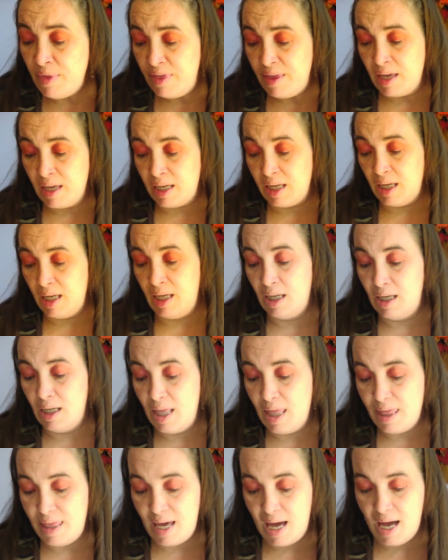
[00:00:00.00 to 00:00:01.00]
thinking
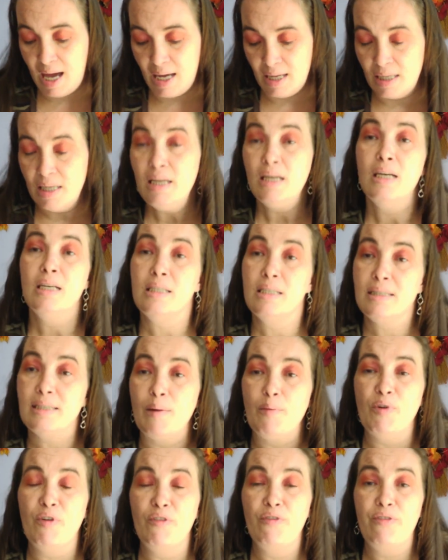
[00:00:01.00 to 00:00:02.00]
that some
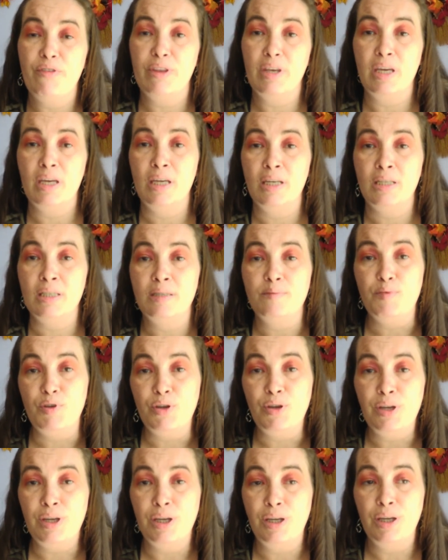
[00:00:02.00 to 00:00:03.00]
of these
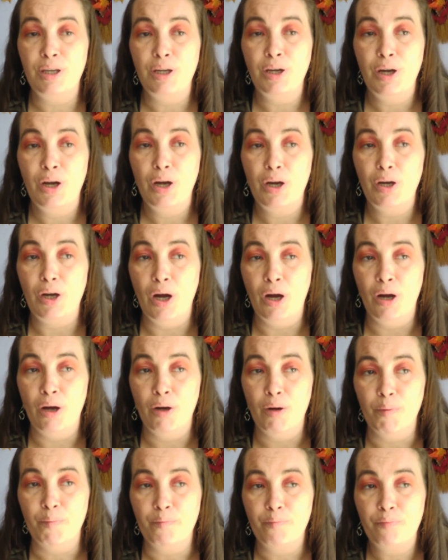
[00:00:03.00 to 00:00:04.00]
beauty
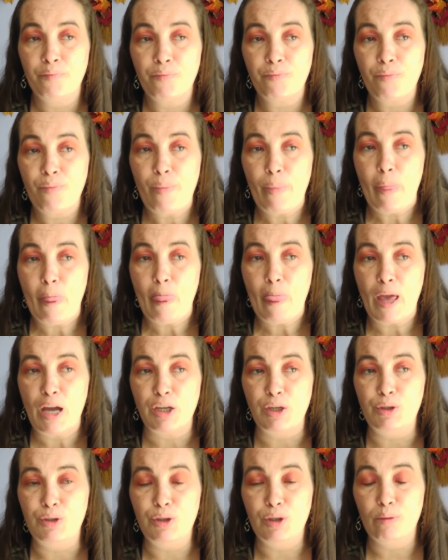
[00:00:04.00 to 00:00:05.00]

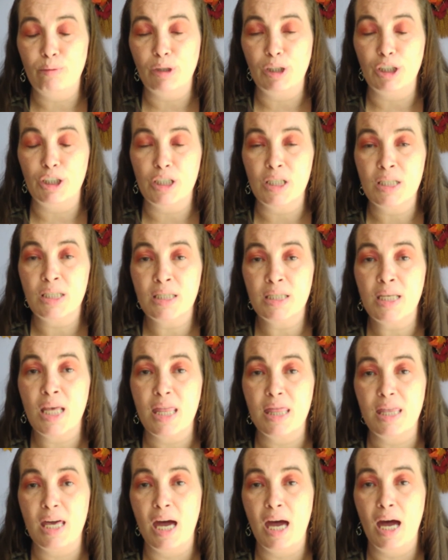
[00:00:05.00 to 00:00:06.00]
YouTubers
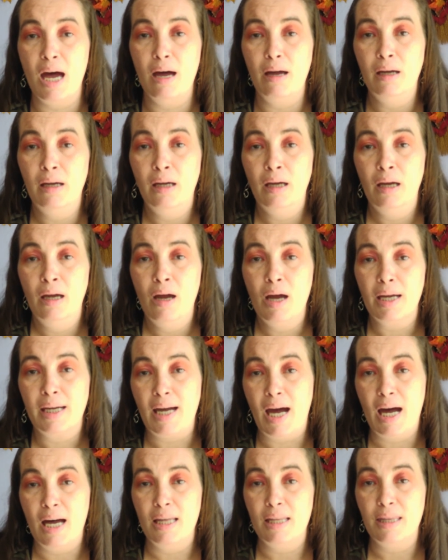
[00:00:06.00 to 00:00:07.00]
that
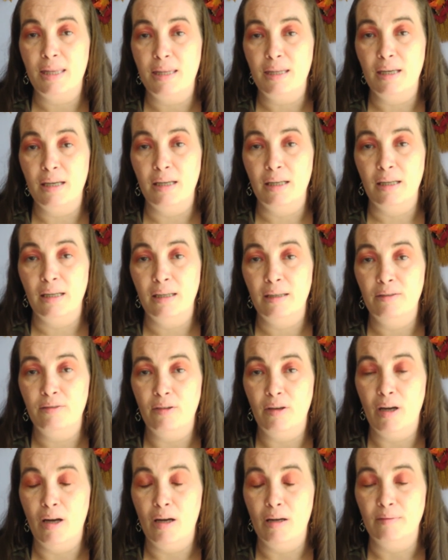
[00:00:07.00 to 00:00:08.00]
got the
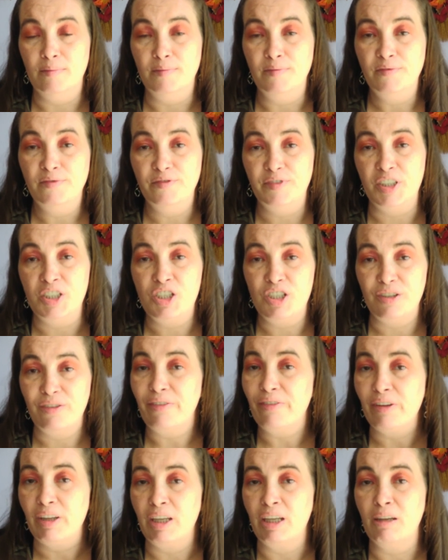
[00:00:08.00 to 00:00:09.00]
Venice
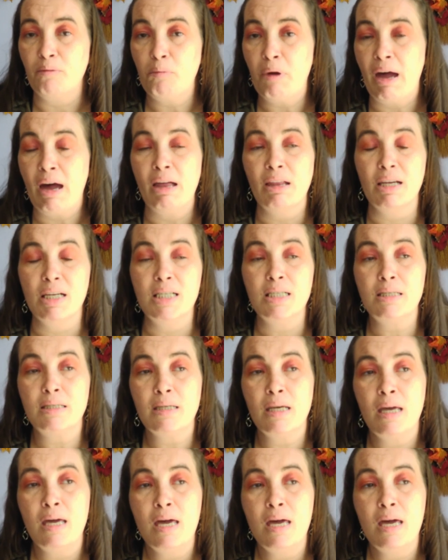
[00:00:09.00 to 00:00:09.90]
Fling palette